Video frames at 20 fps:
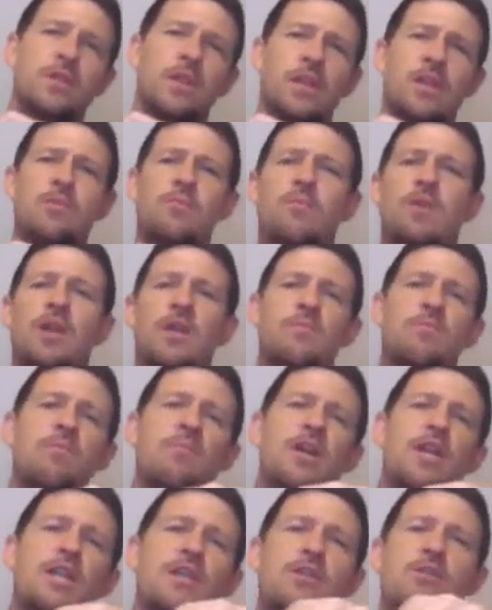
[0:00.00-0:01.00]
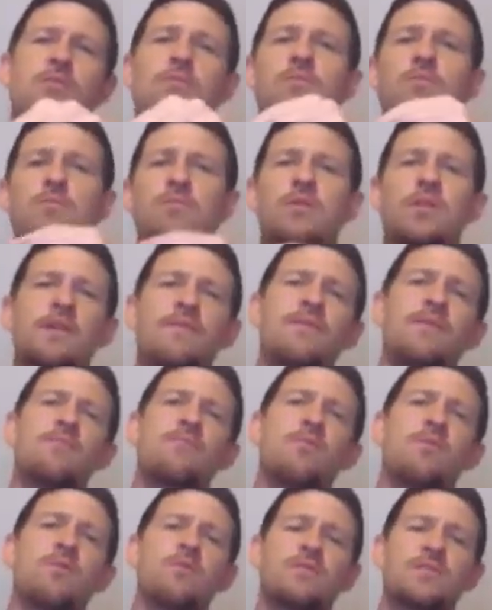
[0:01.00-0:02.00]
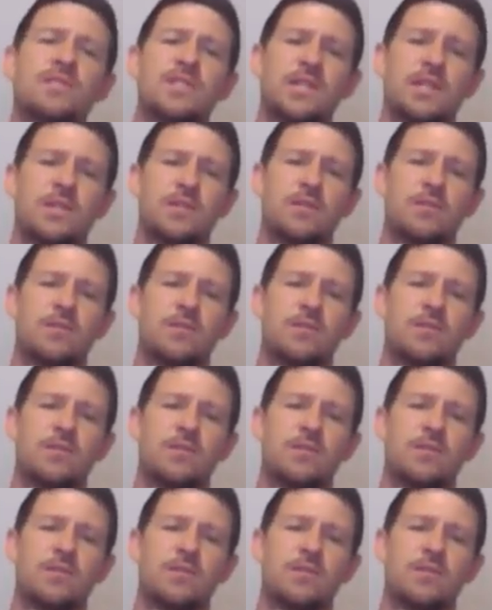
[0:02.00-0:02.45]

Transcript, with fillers: and, and make you live in more sin.